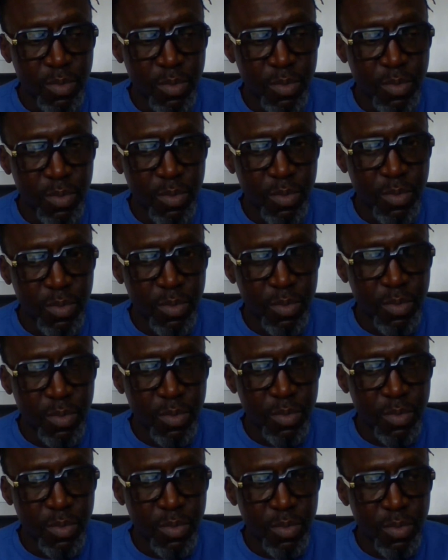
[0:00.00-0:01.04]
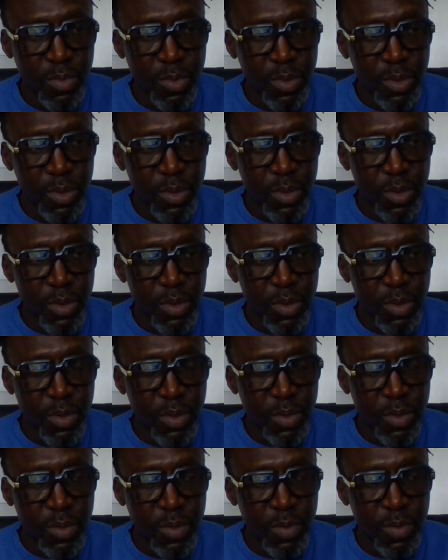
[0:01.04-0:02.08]

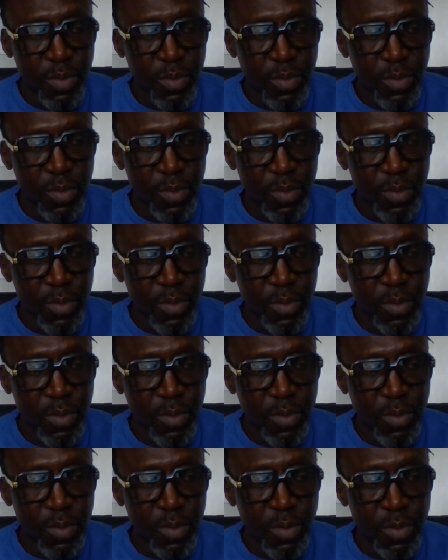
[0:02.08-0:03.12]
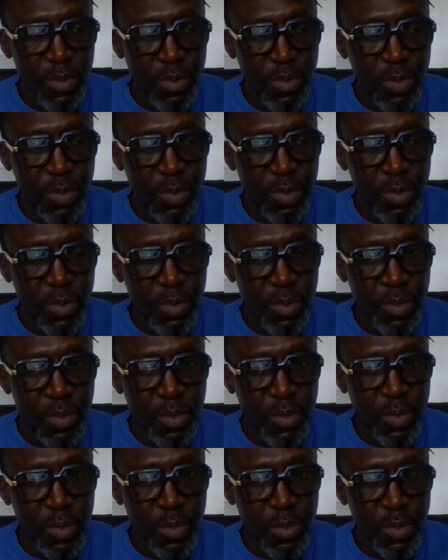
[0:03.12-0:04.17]

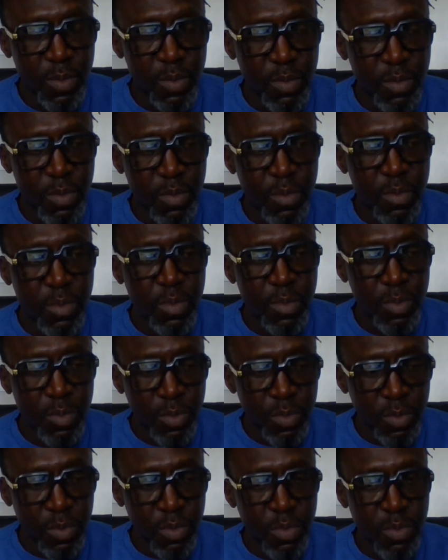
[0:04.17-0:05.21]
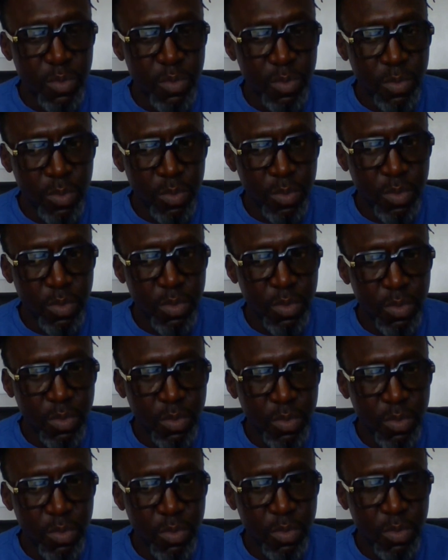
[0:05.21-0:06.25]

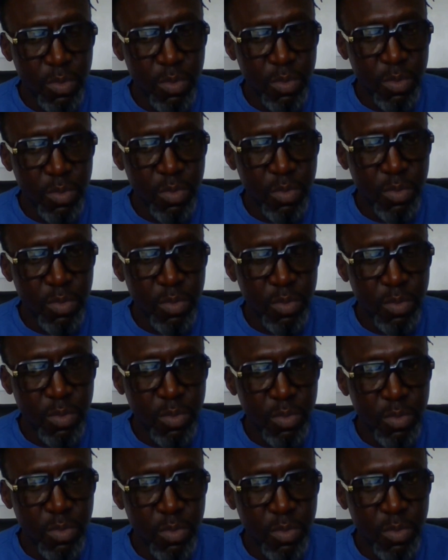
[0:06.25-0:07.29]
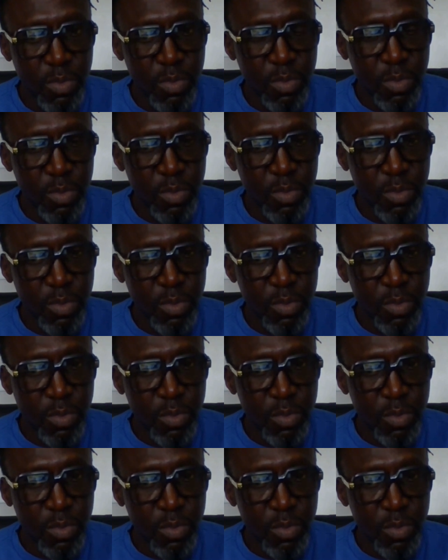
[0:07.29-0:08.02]
No words are spoken by the person on screen.